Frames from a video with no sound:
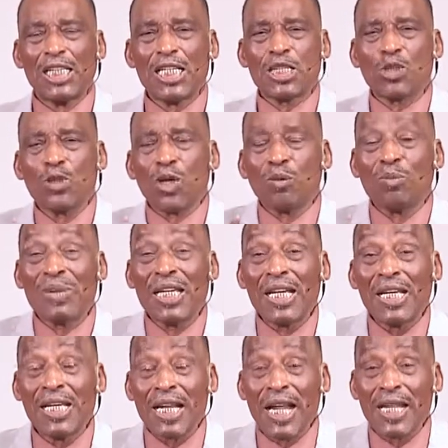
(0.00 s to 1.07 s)
It's not
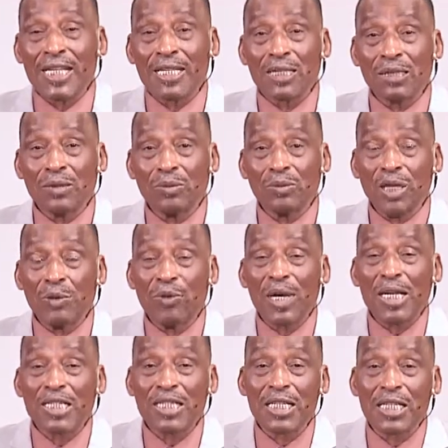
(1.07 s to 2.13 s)
being late when
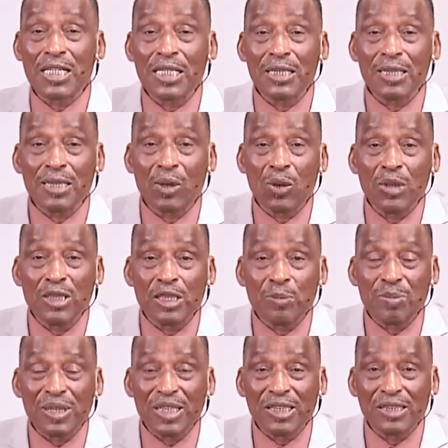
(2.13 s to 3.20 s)
we are seeking the Holy
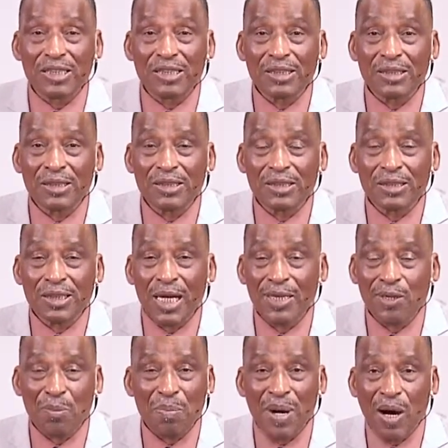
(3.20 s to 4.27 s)
Spirit
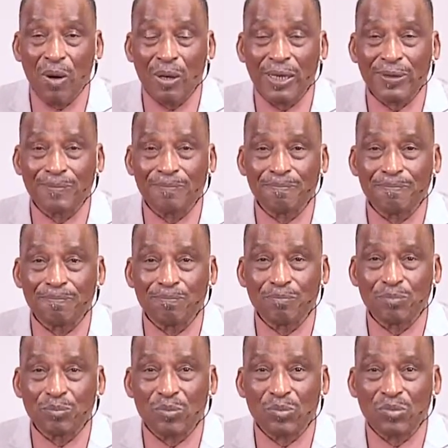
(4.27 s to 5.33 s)
and the power.
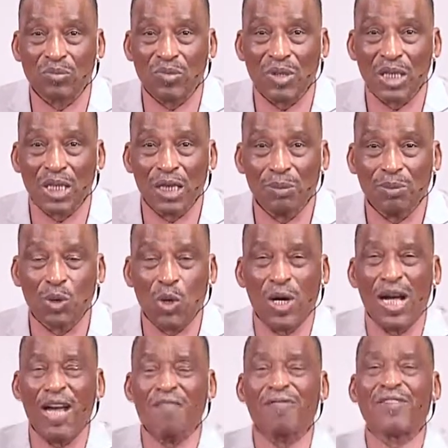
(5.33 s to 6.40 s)

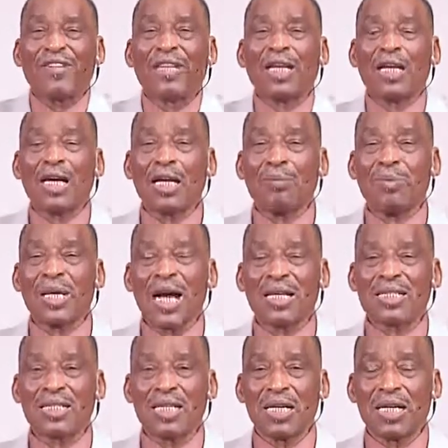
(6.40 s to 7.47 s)
Because everything can be
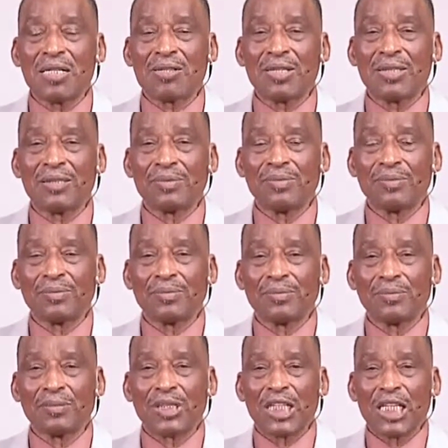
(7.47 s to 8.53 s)
accelerated
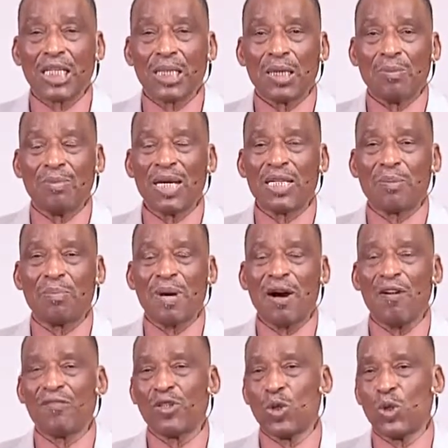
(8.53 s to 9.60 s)
by the
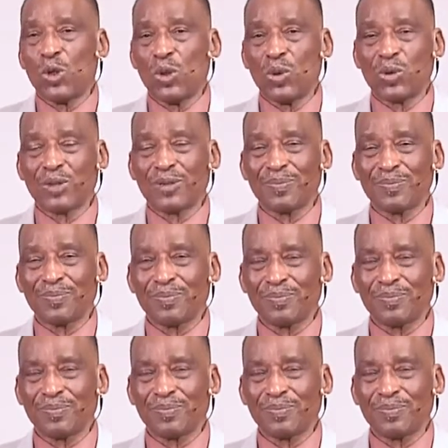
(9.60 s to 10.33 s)
power of the Holy Ghost.